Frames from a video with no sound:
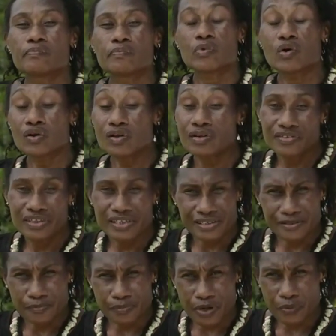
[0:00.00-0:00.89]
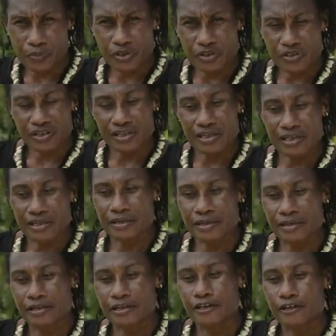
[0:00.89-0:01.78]
all of us in Papua New Guinea.
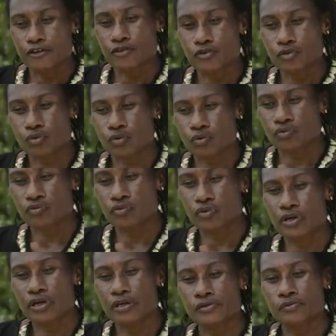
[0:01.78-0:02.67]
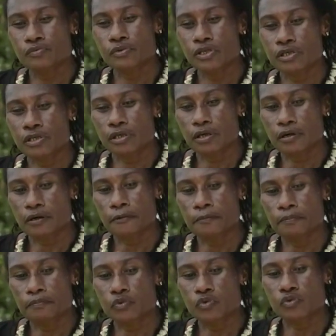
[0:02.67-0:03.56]
So for us, we
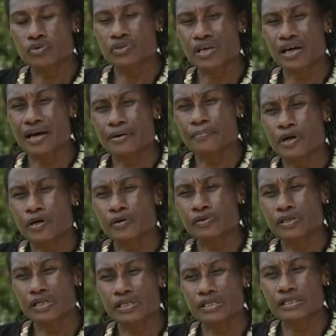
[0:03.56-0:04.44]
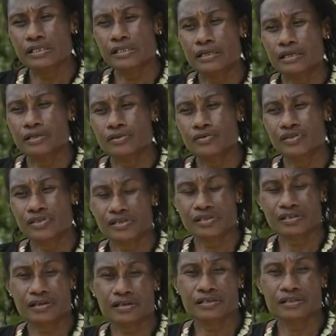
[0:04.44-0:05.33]
um, took time out yesterday to
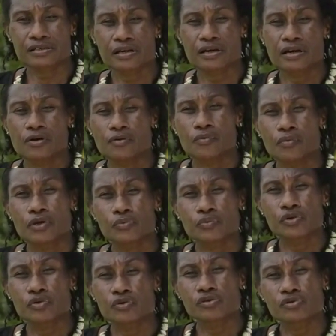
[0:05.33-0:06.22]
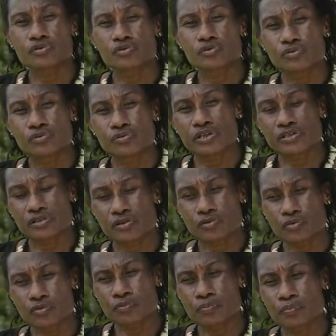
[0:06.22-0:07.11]
discuss what we're going to do as a
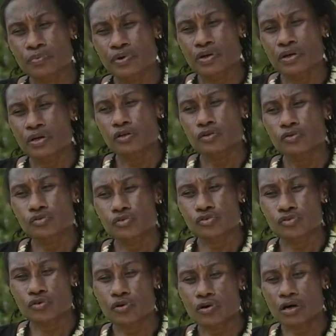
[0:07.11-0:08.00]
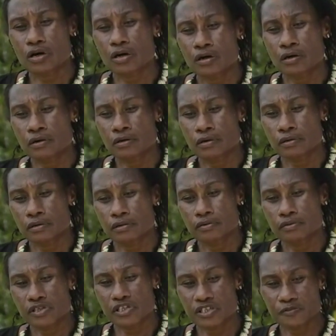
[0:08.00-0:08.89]
group to show our
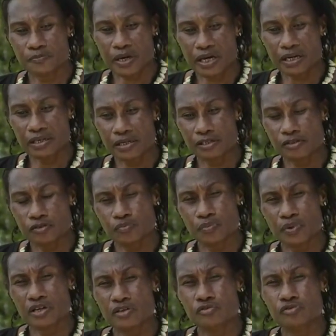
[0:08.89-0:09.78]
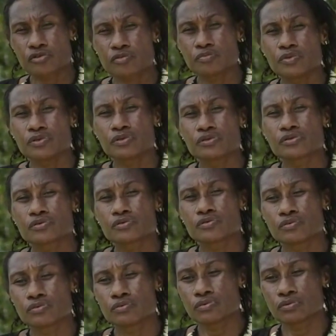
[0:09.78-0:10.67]
respect and to pay tribute
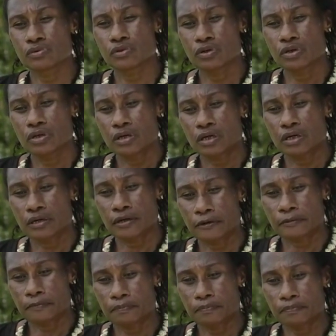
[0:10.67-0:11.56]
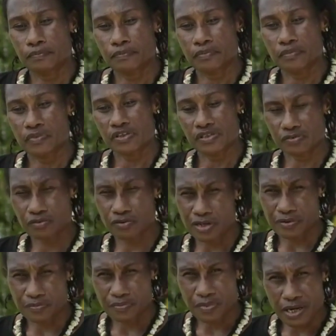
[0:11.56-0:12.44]
to um, this
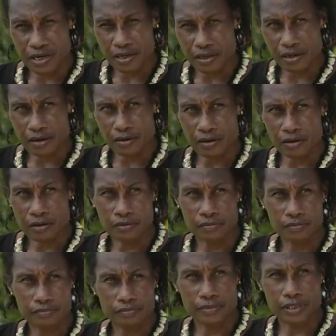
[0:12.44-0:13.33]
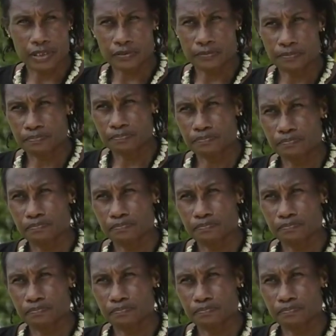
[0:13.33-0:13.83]
great man, our um,